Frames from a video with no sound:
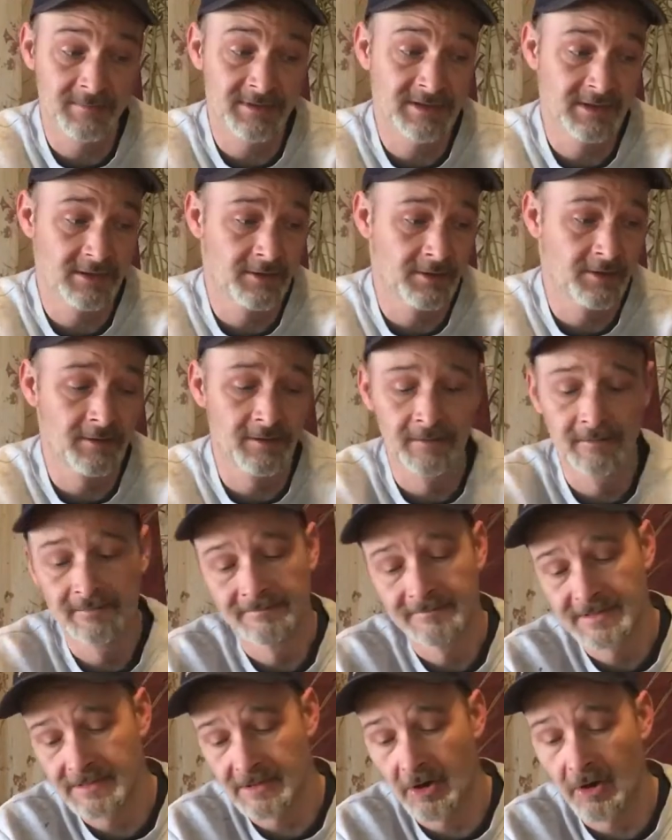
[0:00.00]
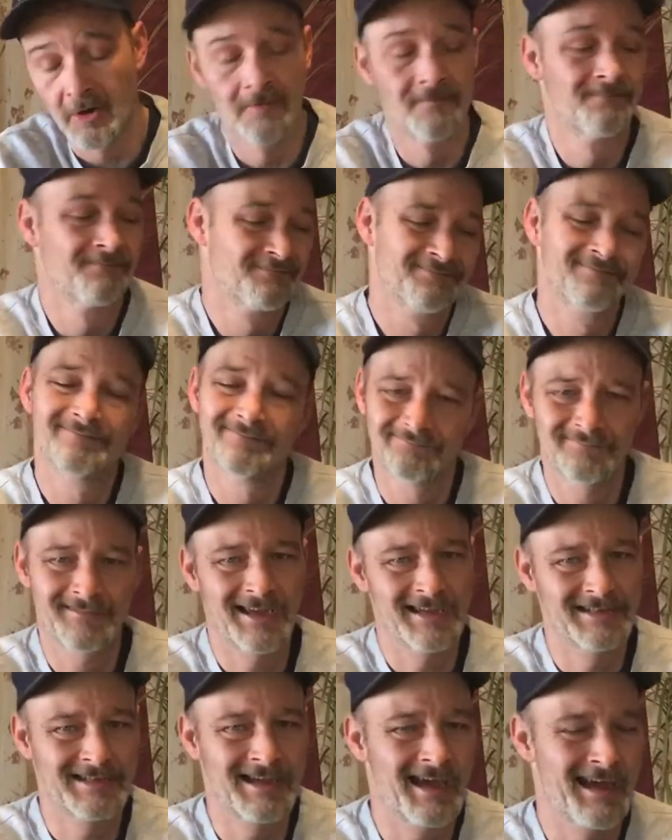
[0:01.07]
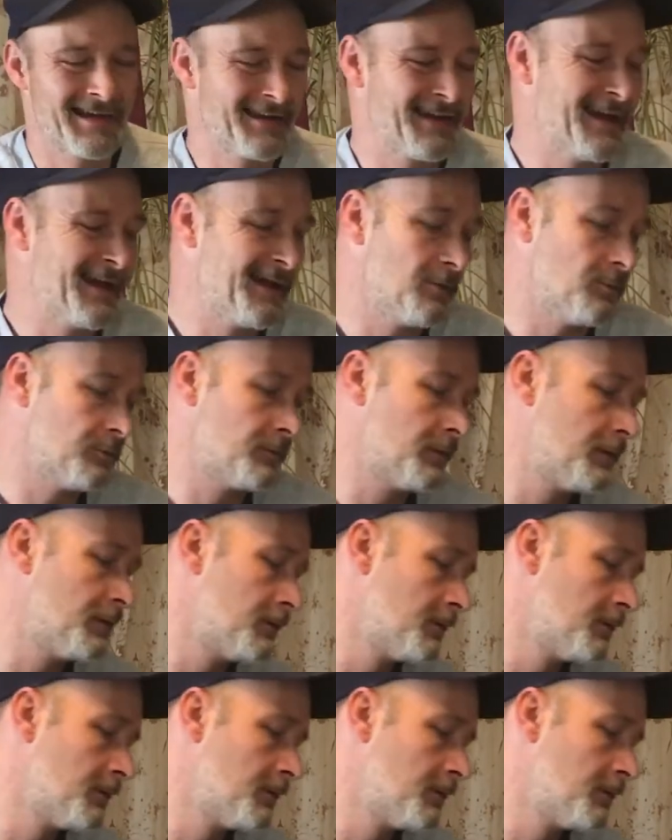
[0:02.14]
of material. So that's kind of out.